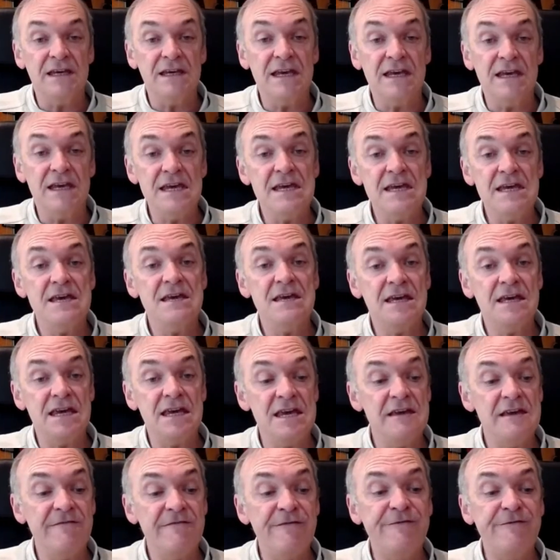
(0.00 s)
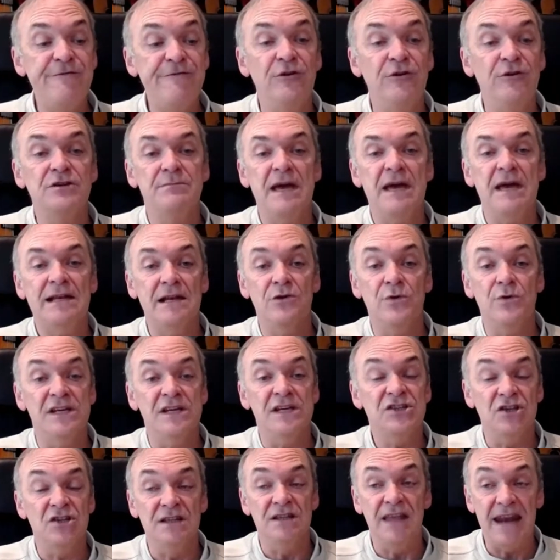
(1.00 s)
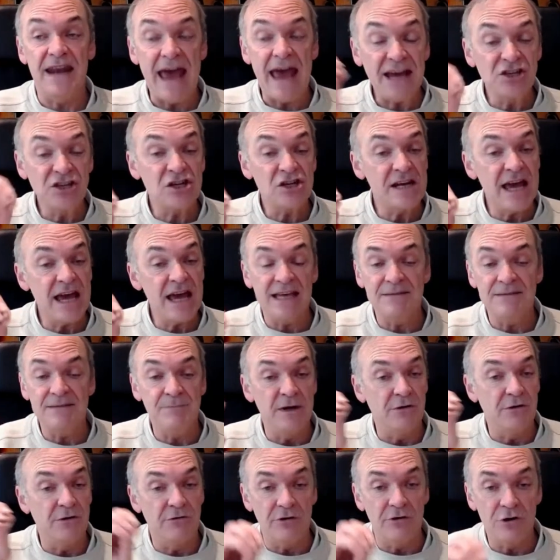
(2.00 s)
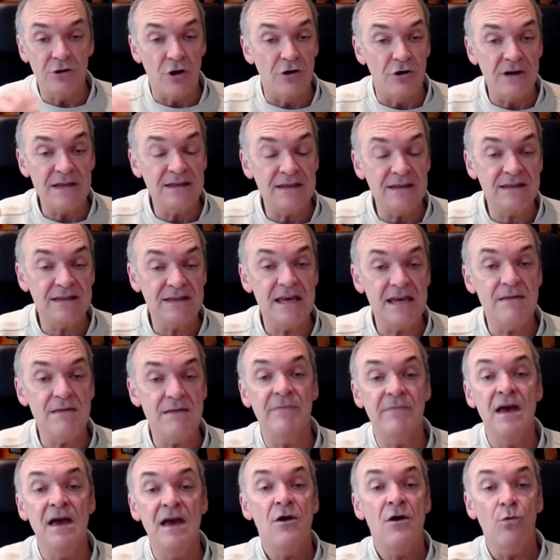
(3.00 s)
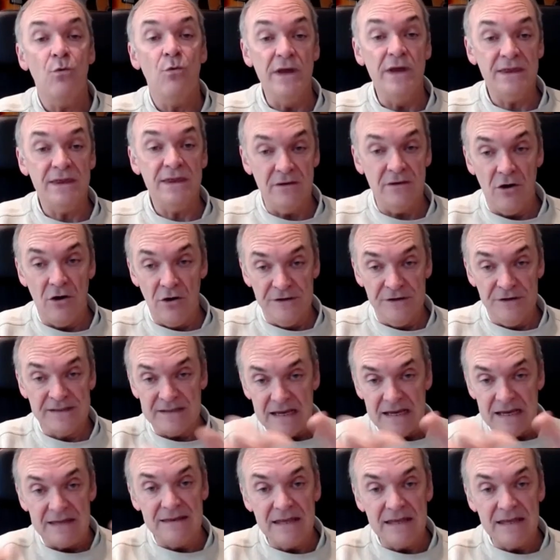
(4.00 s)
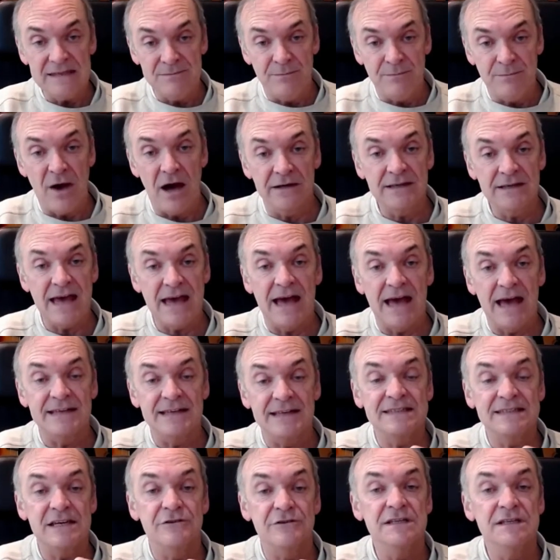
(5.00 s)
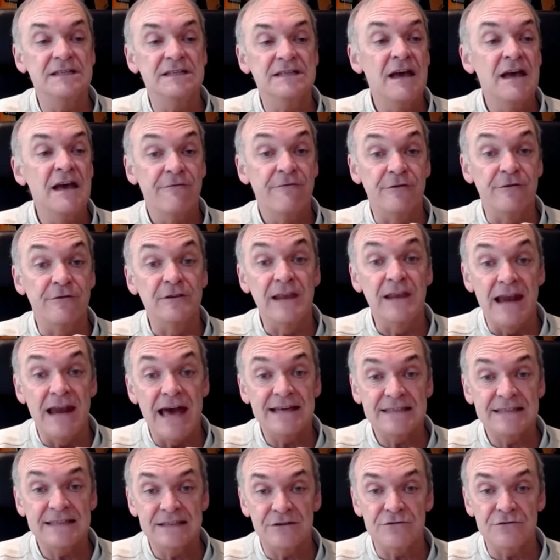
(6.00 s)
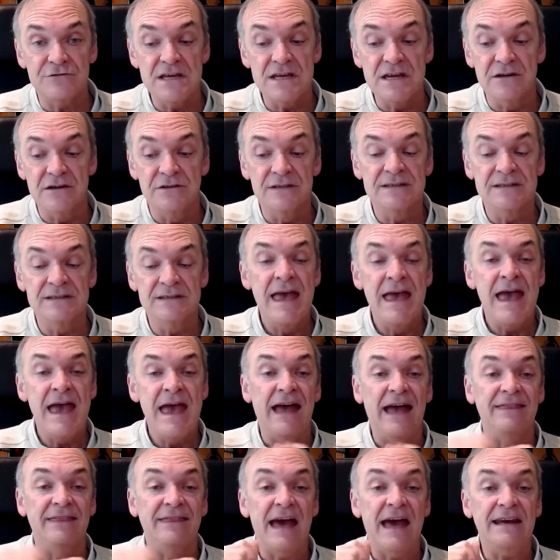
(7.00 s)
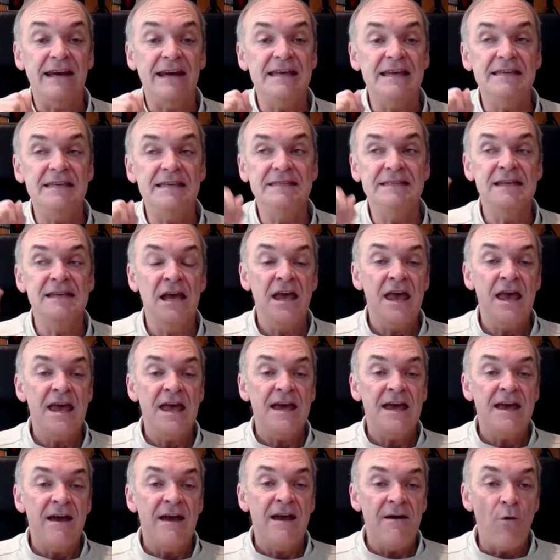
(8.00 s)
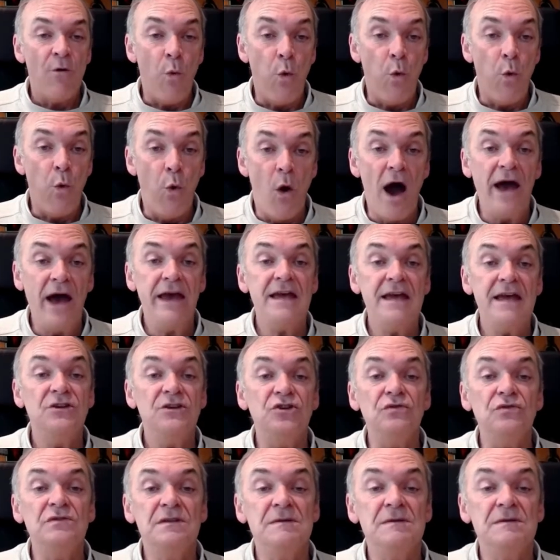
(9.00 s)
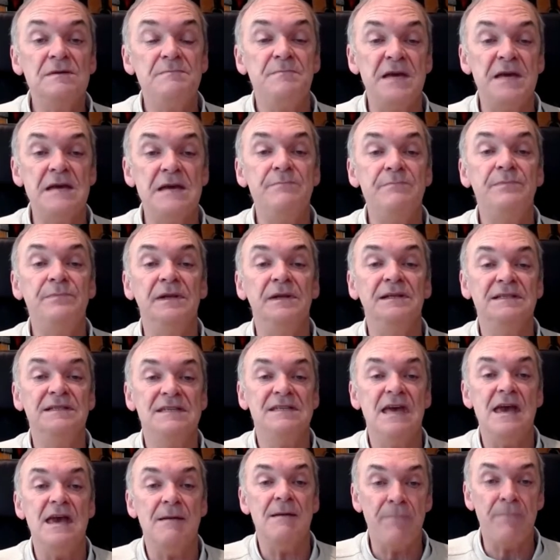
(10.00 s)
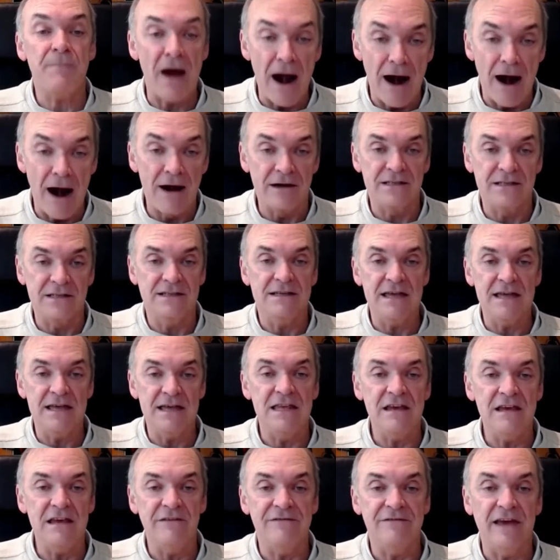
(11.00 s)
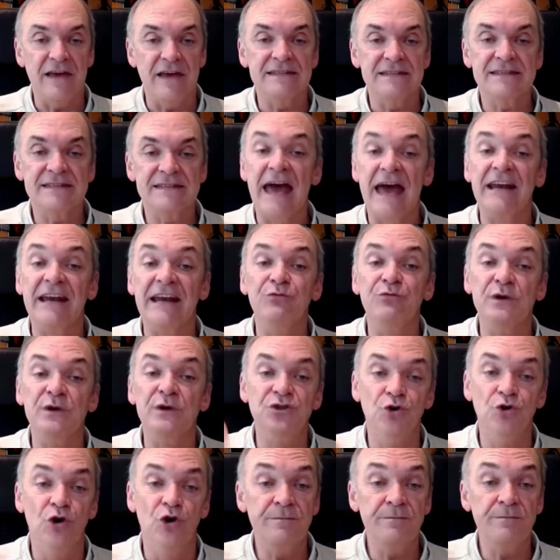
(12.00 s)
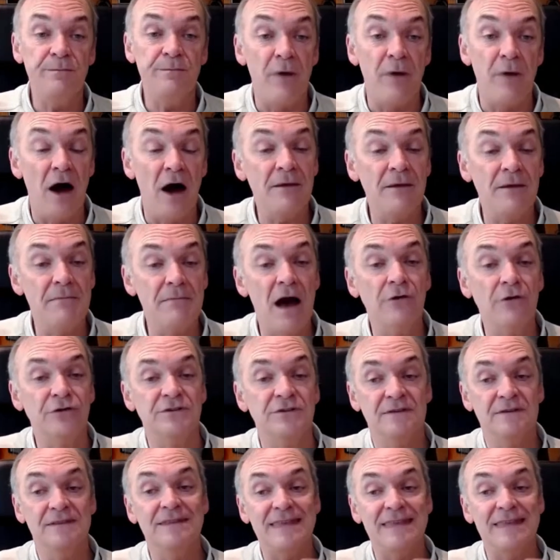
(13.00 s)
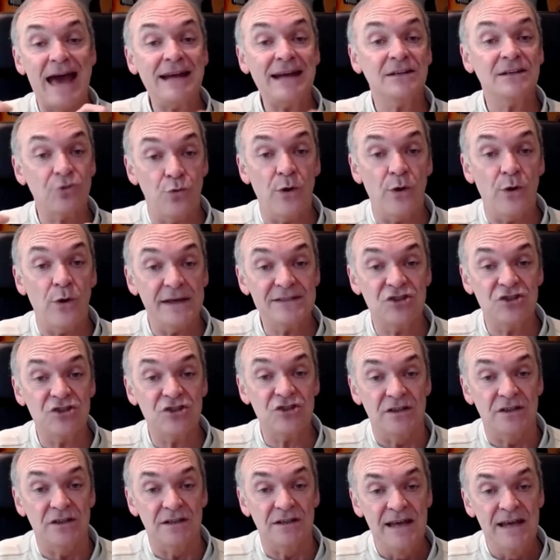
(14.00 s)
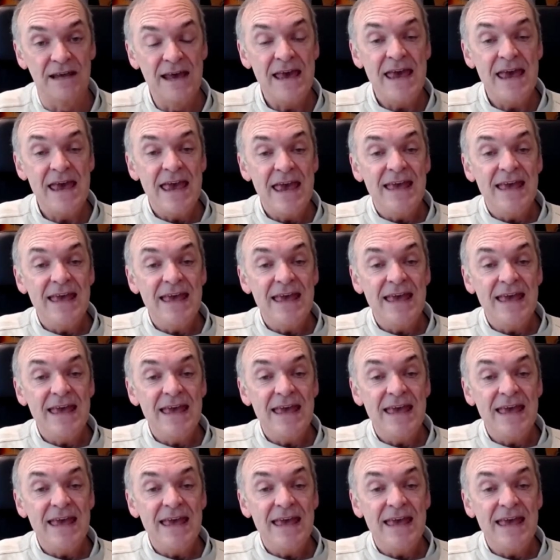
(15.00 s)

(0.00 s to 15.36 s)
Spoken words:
a key fundamental question that actually has been a recurring theme with us in this podcast series for the last 3 years. And that is, why do people take part in the events? And if we don't bottom out that question,